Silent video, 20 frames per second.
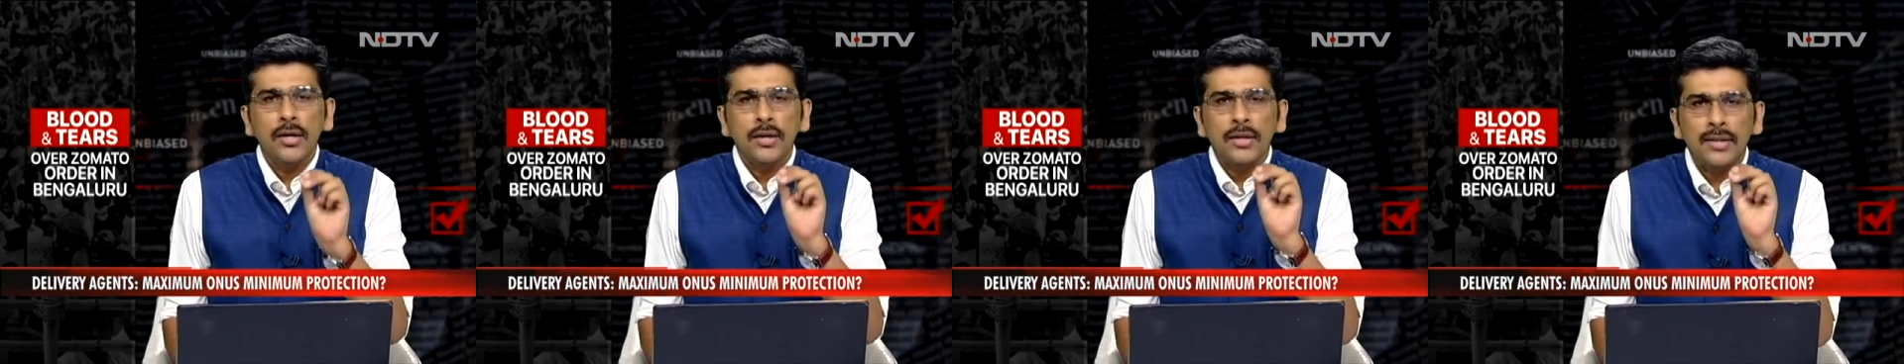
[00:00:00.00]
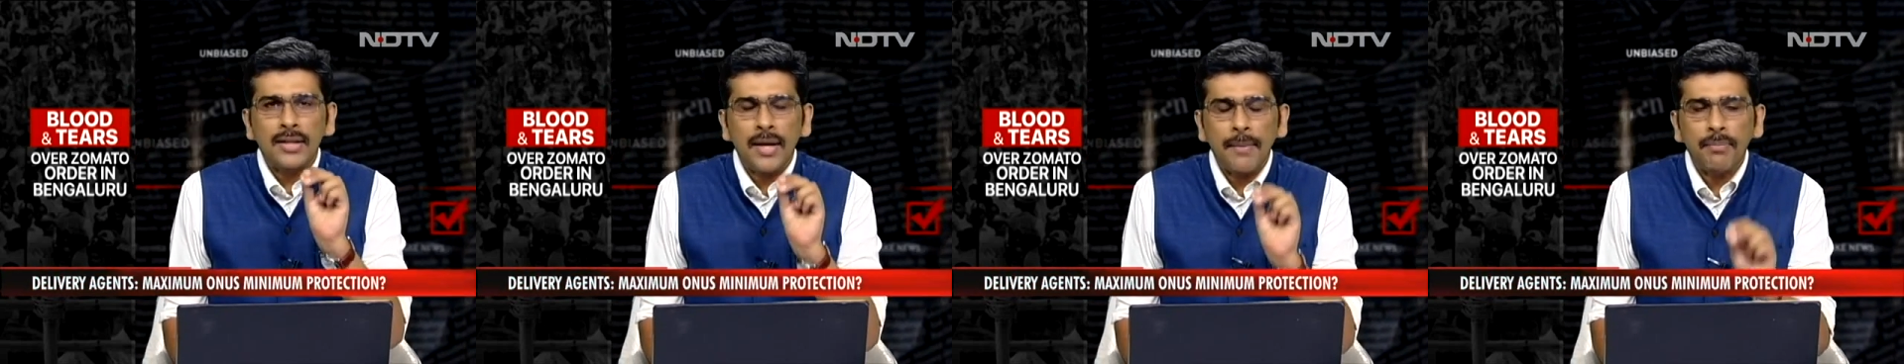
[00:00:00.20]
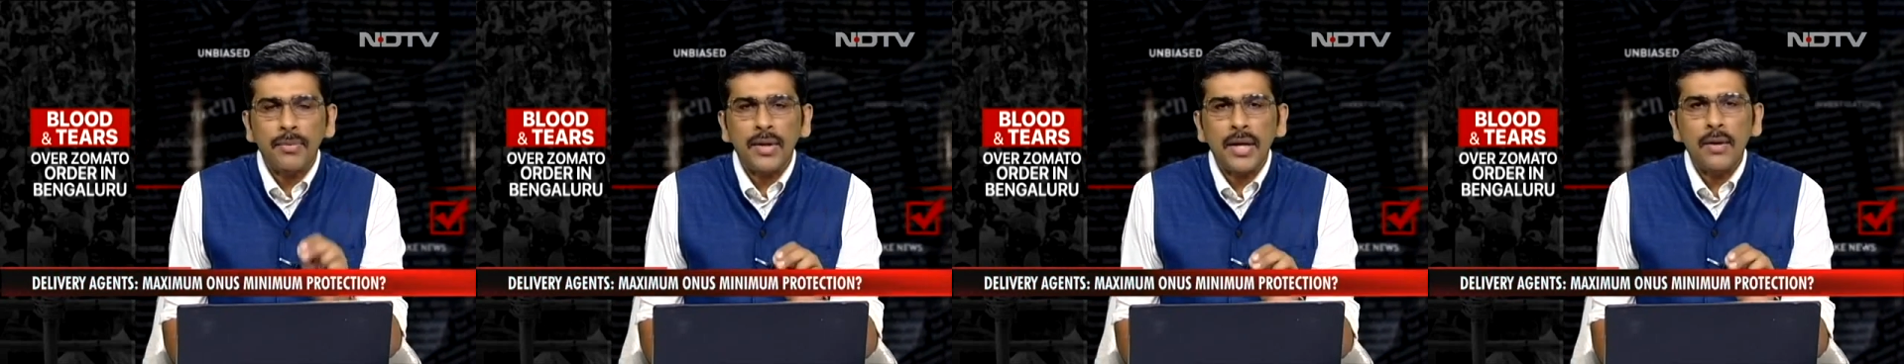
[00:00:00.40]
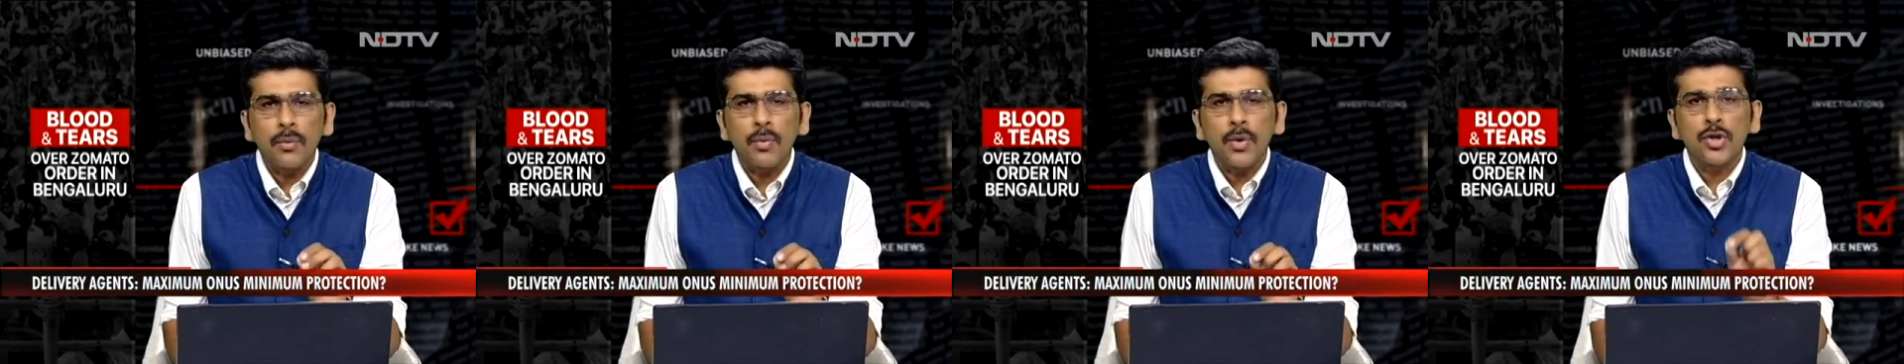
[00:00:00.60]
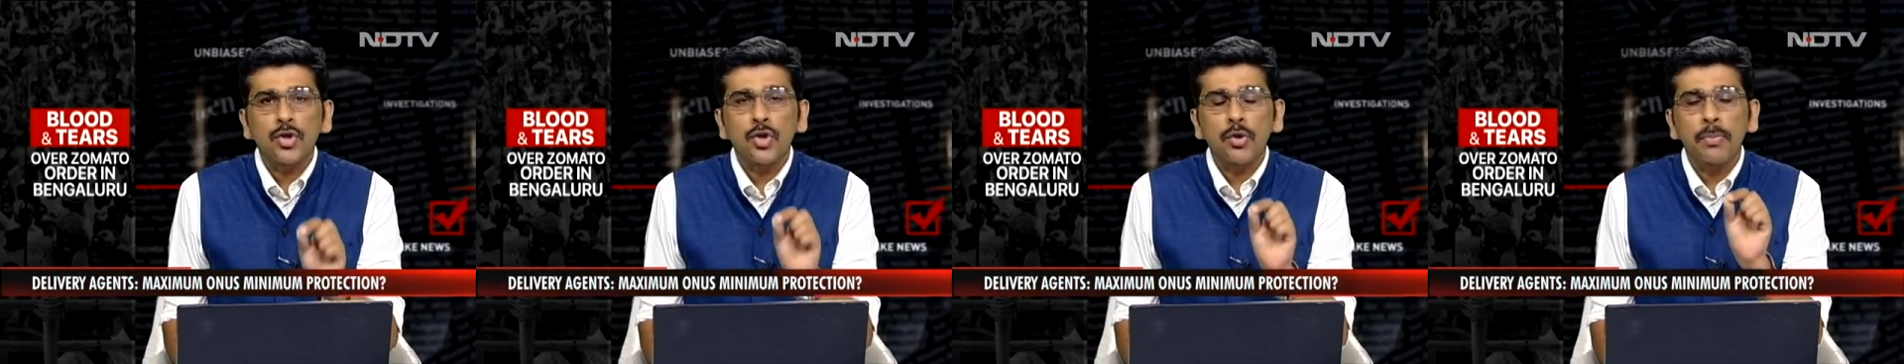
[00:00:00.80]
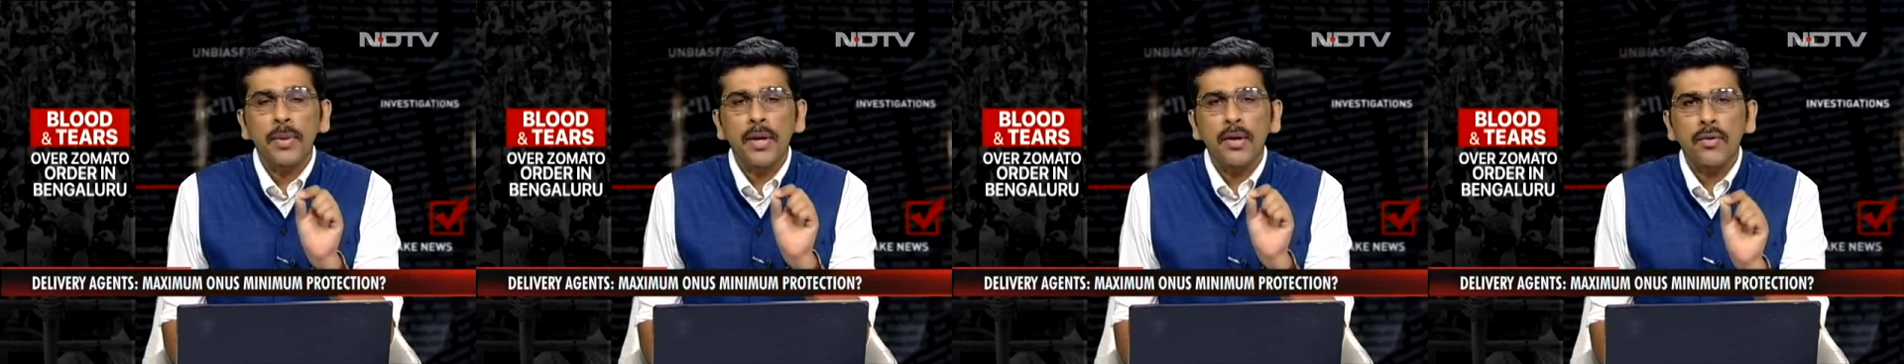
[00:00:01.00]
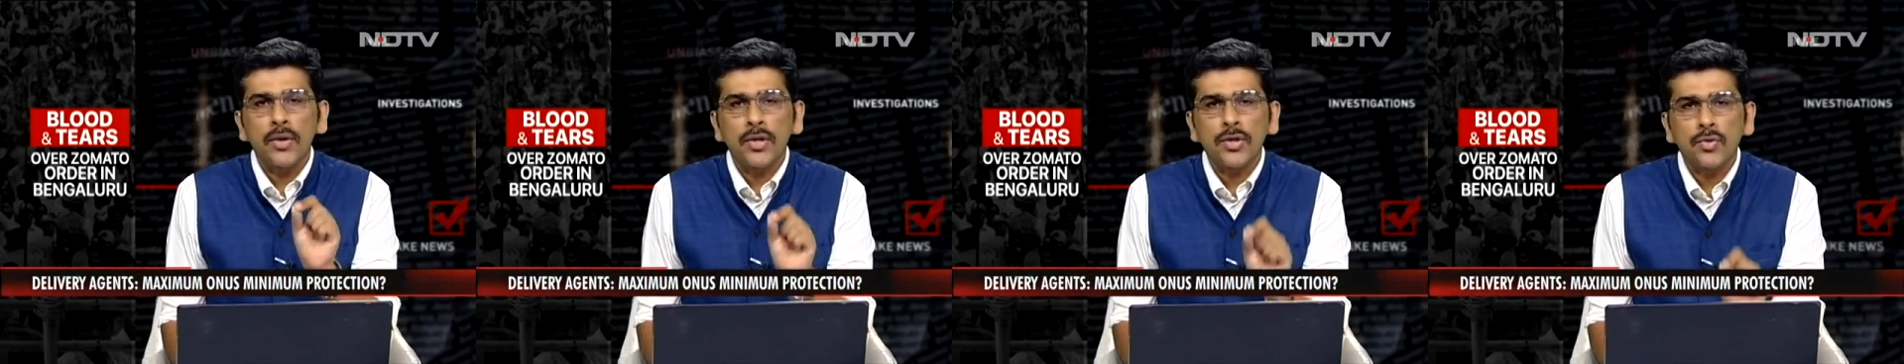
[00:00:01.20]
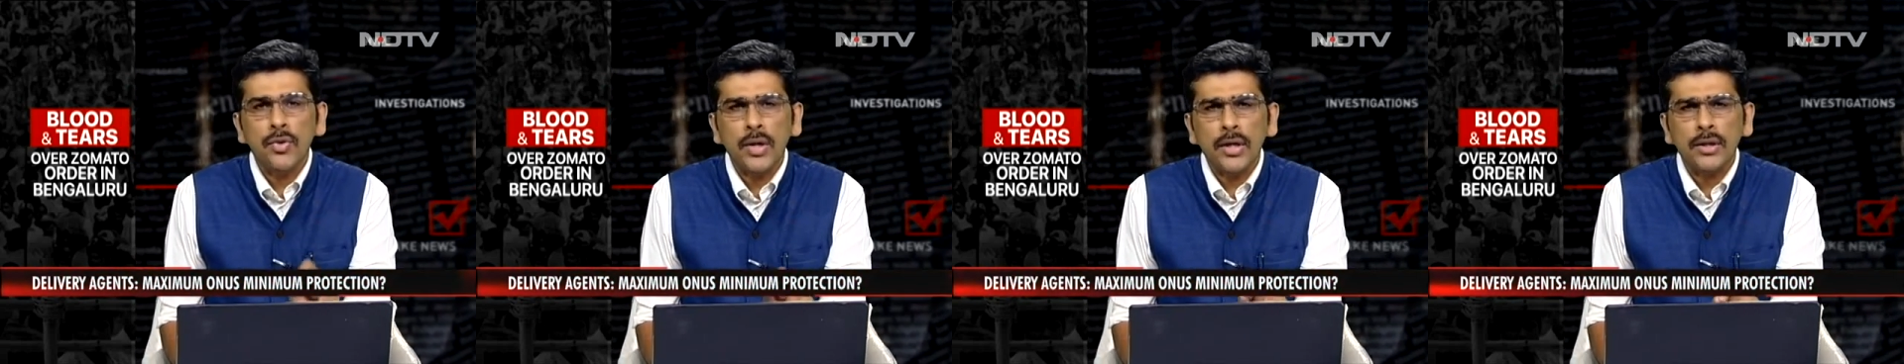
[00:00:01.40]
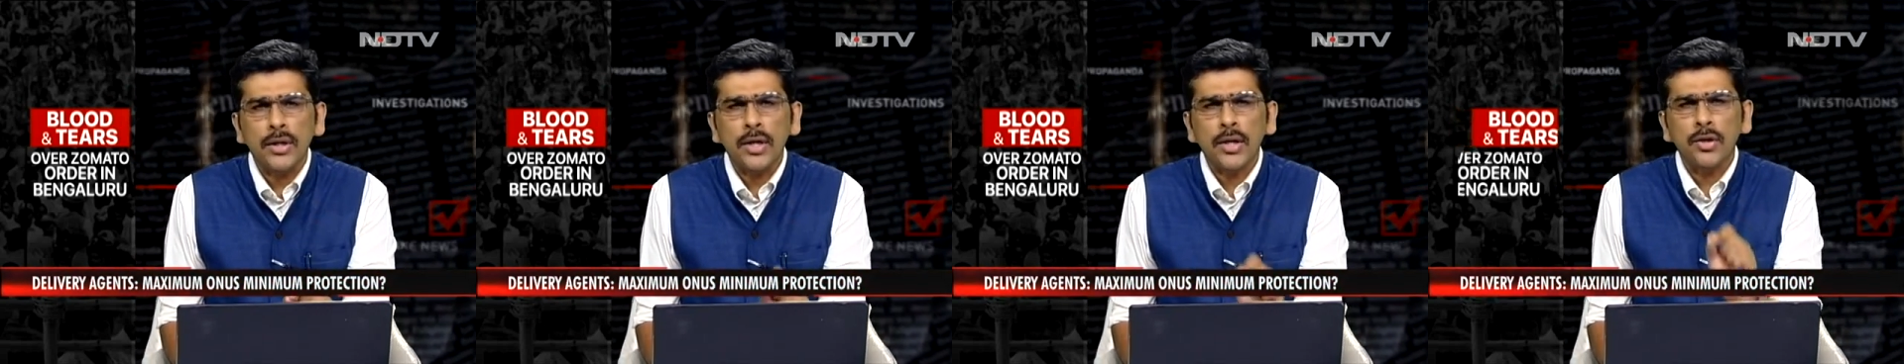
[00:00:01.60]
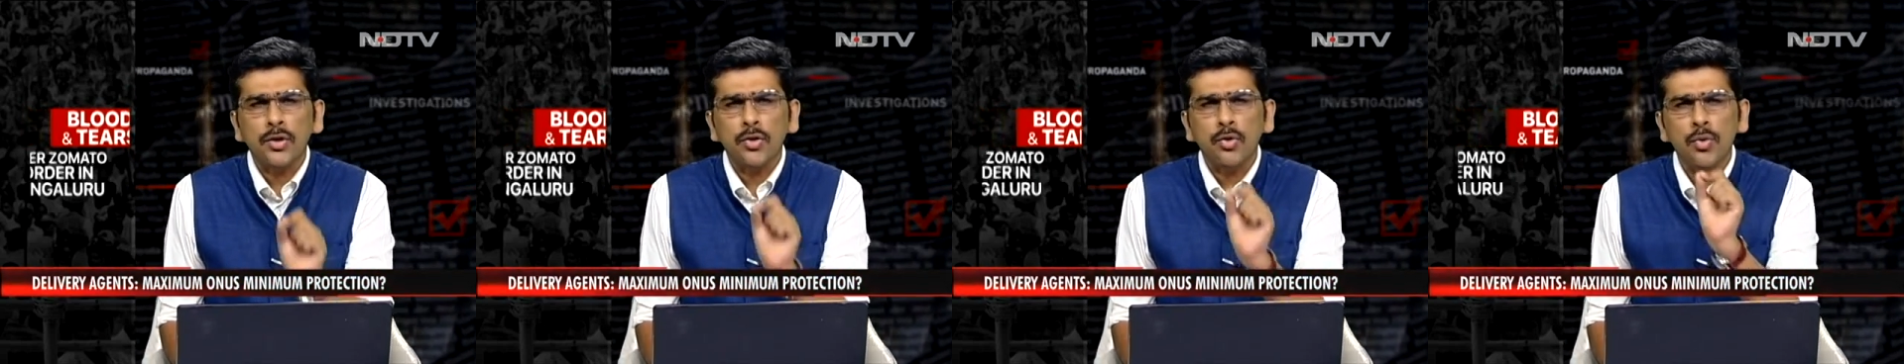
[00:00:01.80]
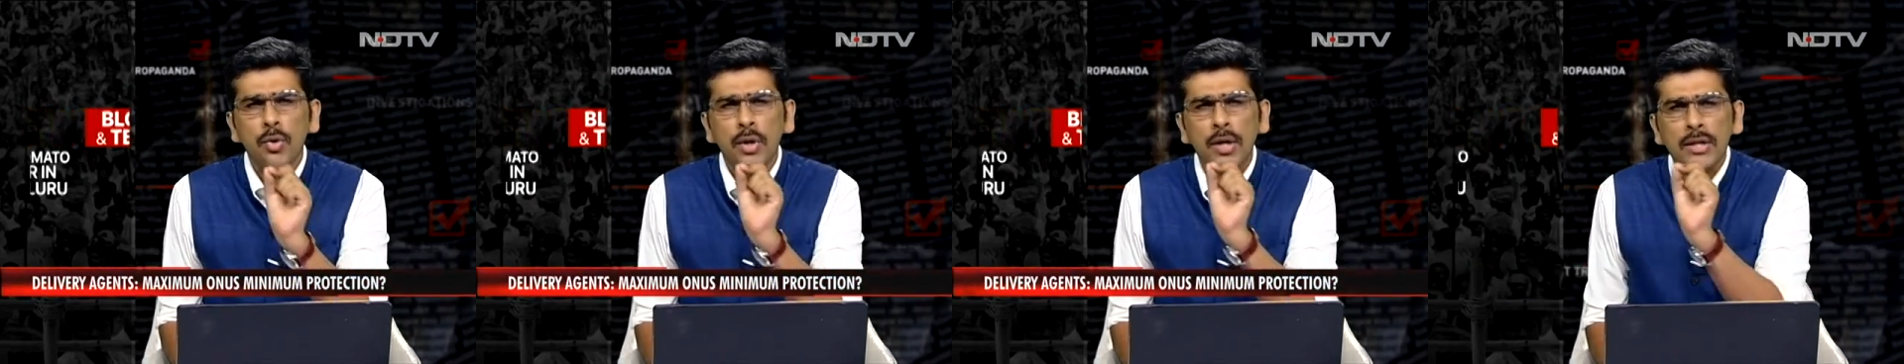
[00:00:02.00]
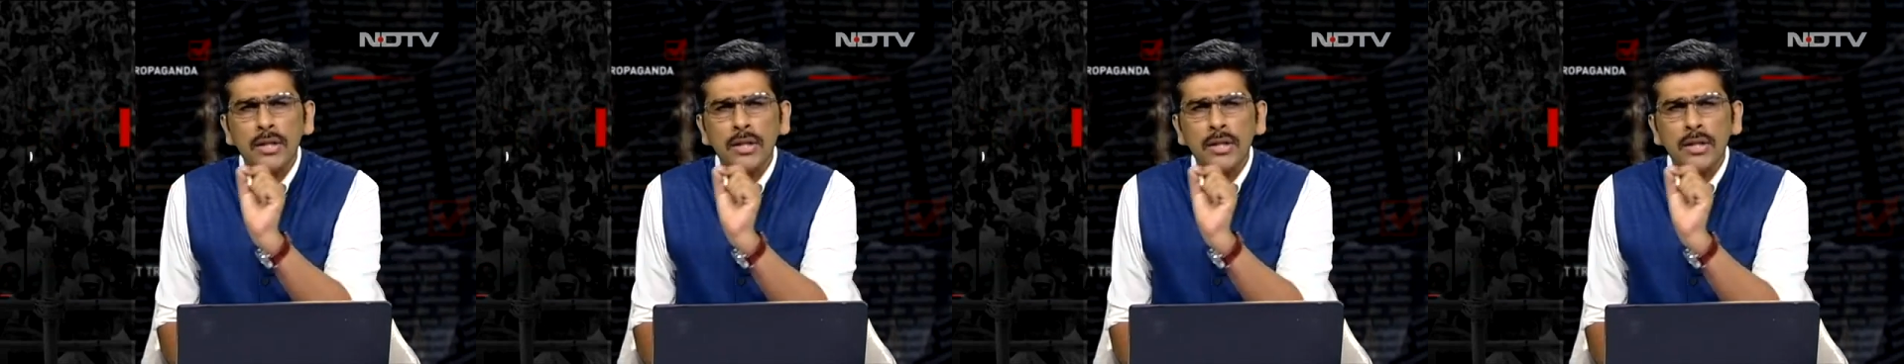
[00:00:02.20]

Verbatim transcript: something which should be restricted to